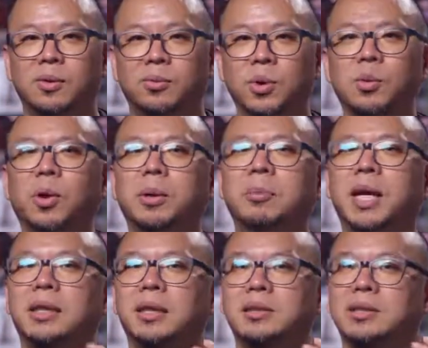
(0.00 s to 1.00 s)
We want to
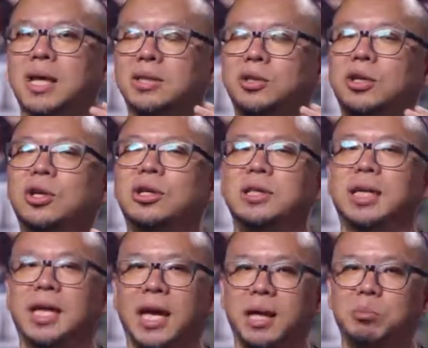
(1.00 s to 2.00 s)
make this as good as it
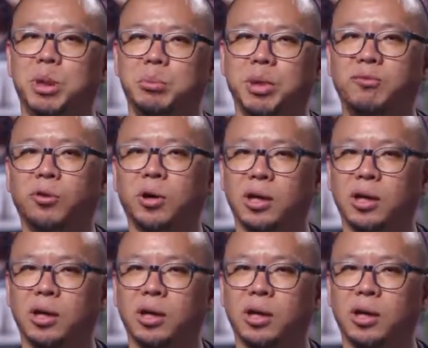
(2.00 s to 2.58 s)
can be before